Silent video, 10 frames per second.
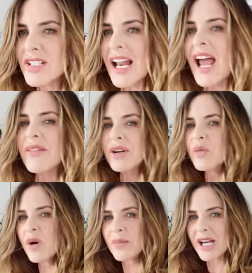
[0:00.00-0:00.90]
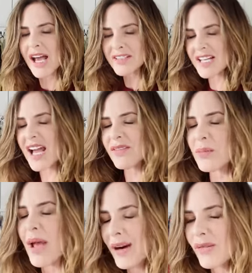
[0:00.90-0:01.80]
said every woman has to have a
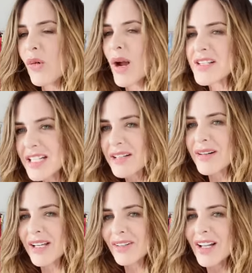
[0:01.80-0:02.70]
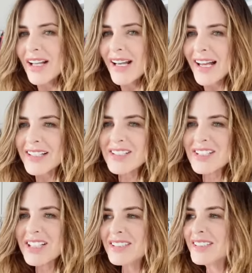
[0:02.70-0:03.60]
pair of white earrings. And
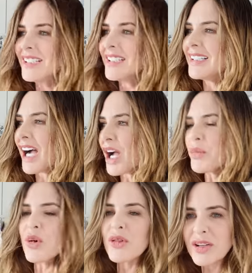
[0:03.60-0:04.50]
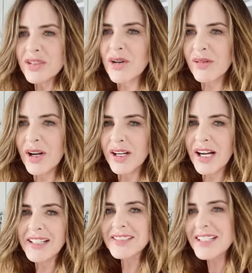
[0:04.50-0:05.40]
until I bought those off her,
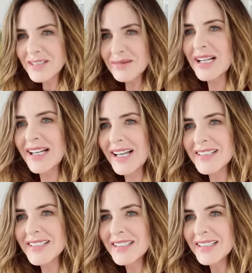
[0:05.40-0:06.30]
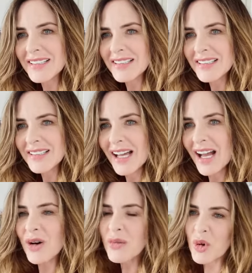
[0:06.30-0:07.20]
I didn't realize
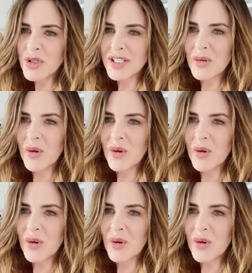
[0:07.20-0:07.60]
how important it